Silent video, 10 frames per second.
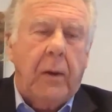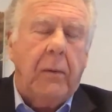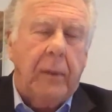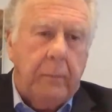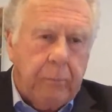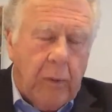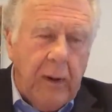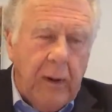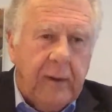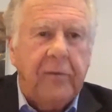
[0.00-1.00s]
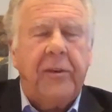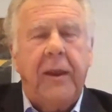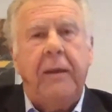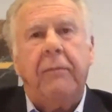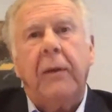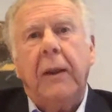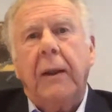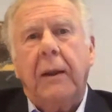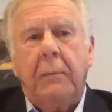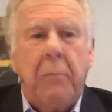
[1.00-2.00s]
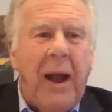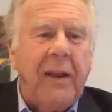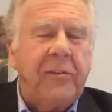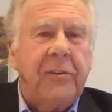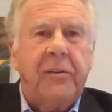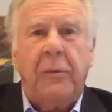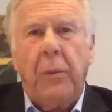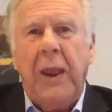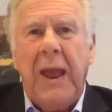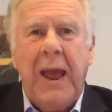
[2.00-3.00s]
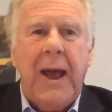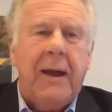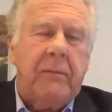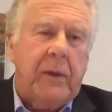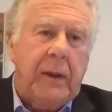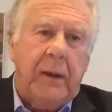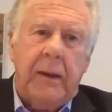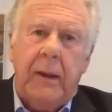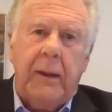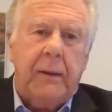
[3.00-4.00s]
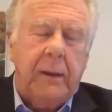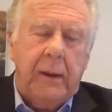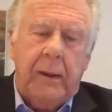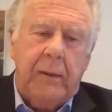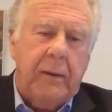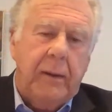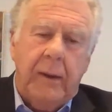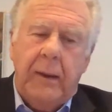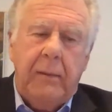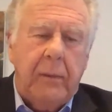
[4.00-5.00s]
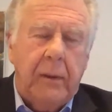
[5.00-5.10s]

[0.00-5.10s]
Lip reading: the preconceived biases that we have and the